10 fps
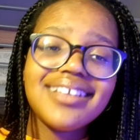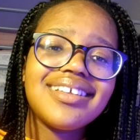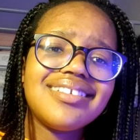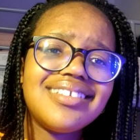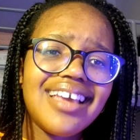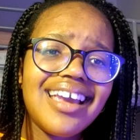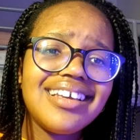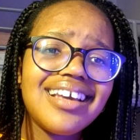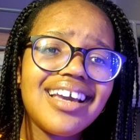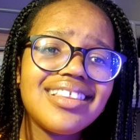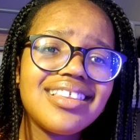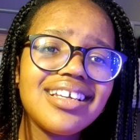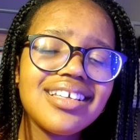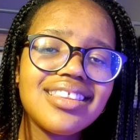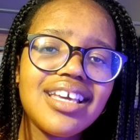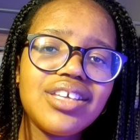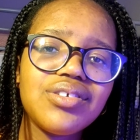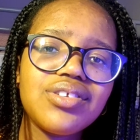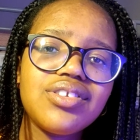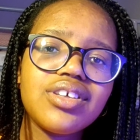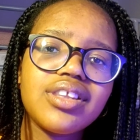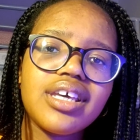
in the day, I think they used to